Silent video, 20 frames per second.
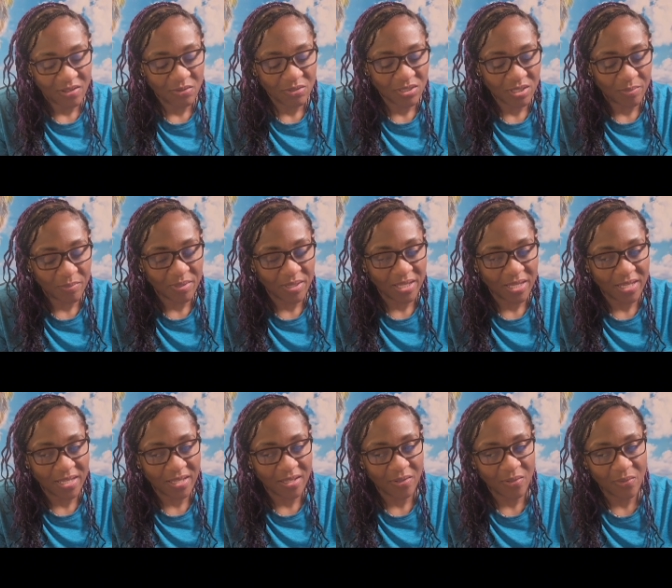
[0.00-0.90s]
For
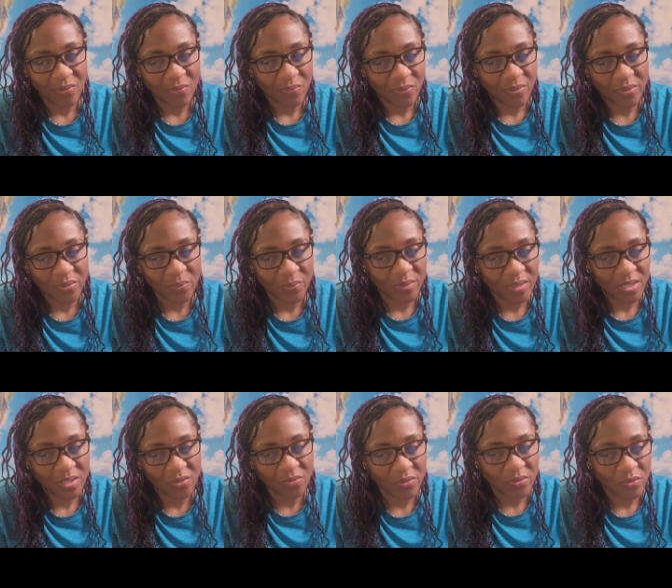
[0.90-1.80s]
Gemini, what do we
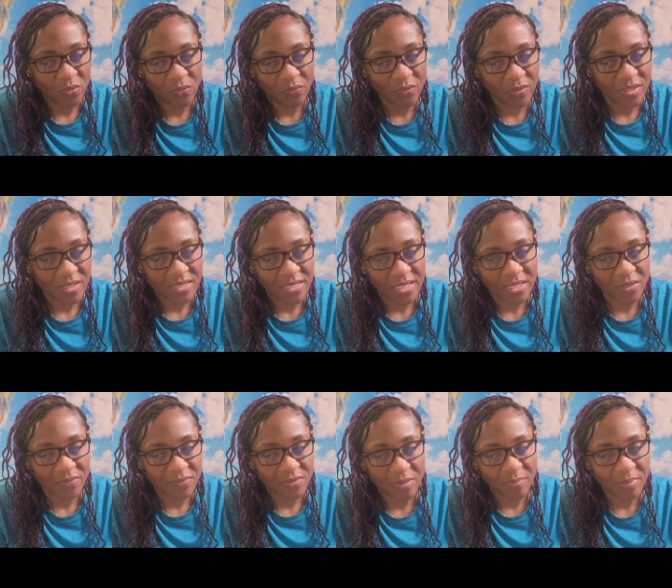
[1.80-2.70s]
need to know for the
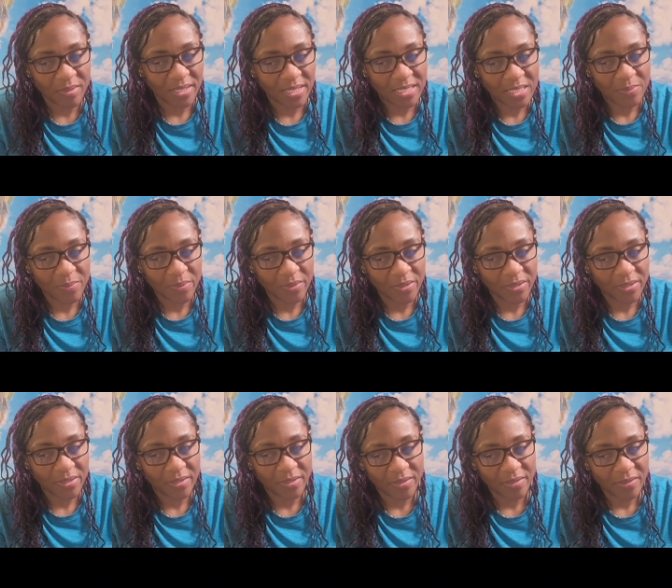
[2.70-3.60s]
sign of Gemini spirit?
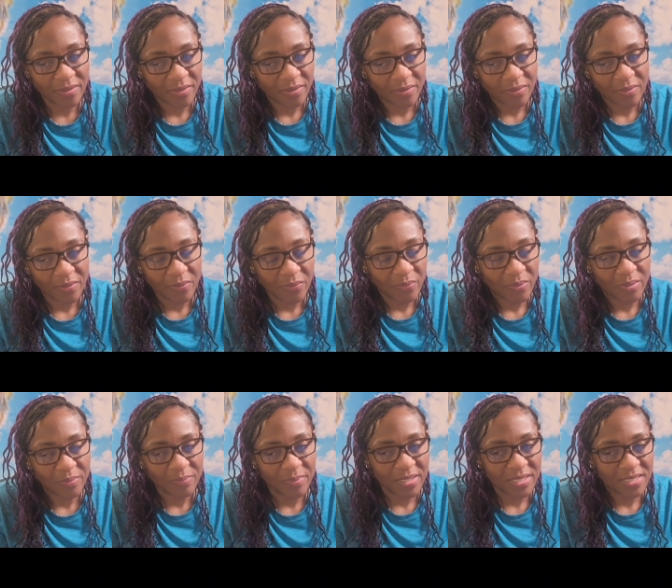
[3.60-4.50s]

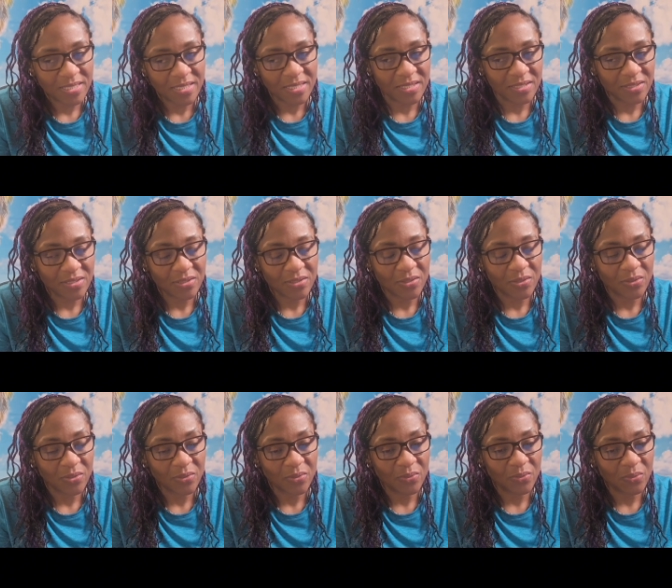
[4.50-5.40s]
What message
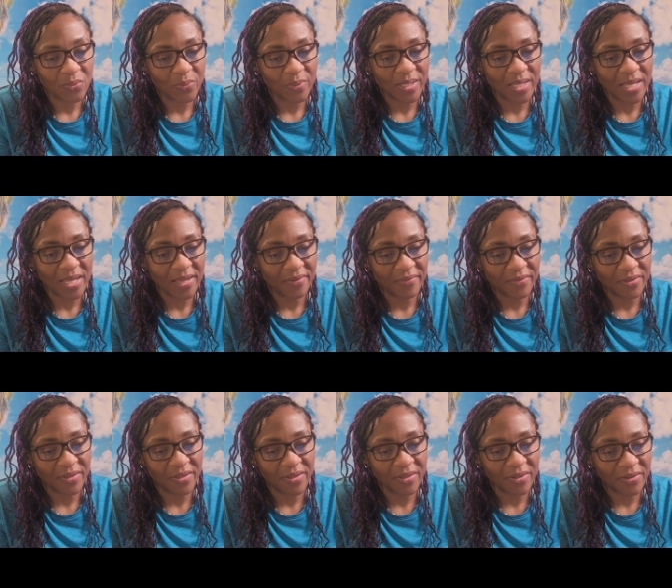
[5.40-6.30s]
do we have
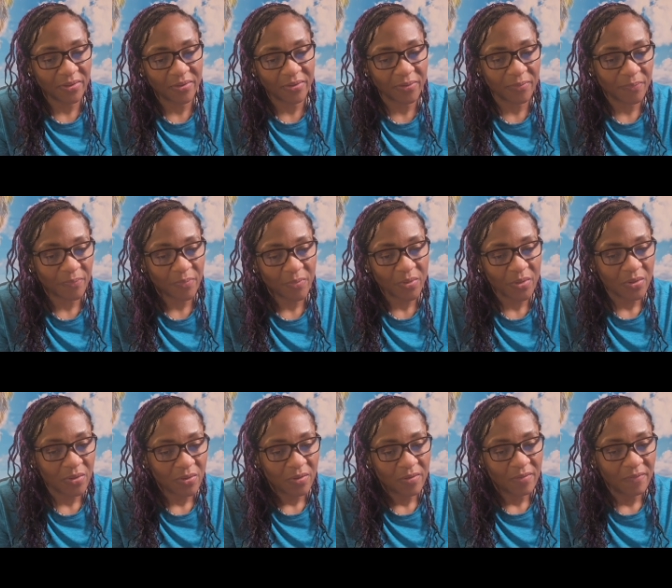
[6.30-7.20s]
here
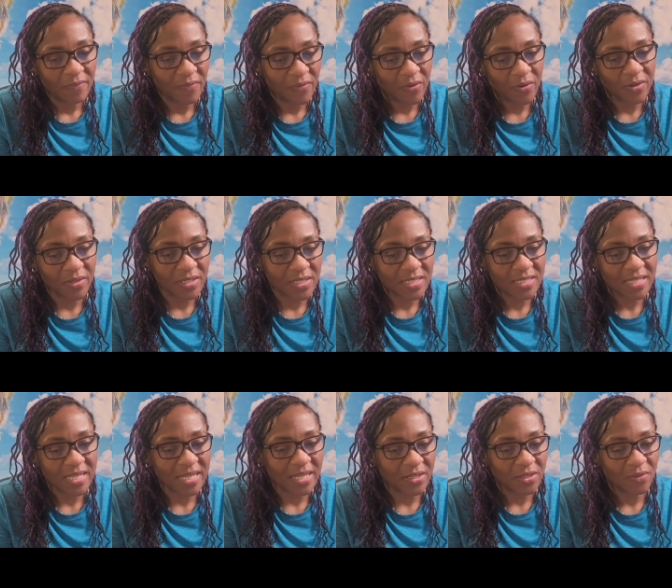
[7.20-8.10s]
for the
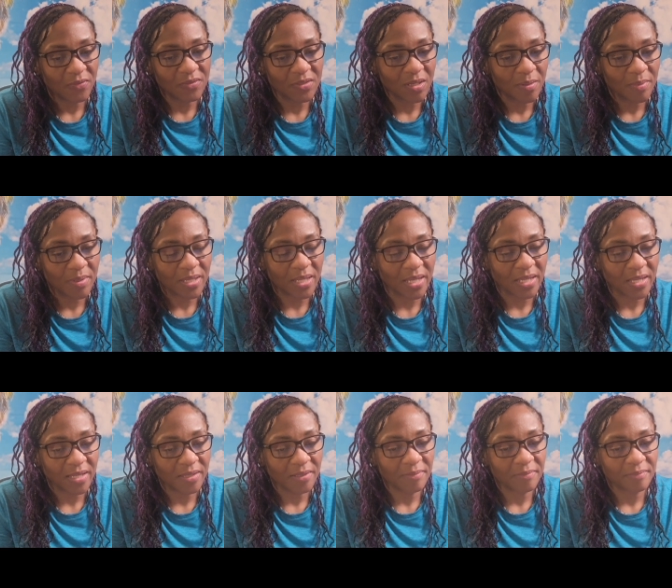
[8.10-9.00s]
sign of
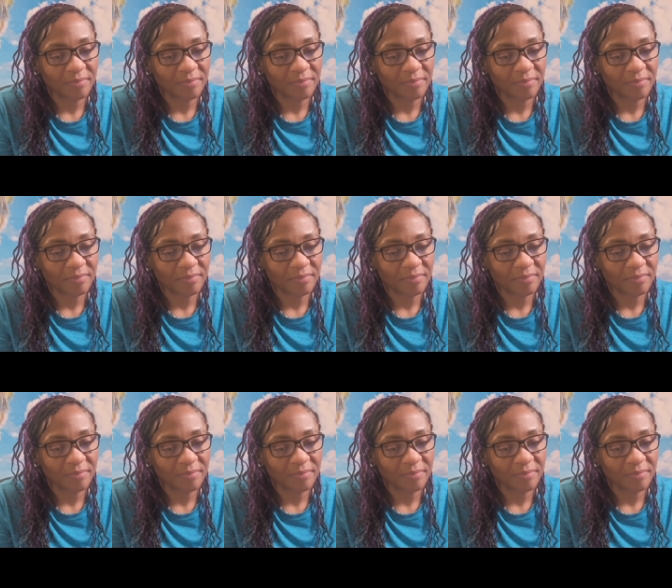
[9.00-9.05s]
Gemini?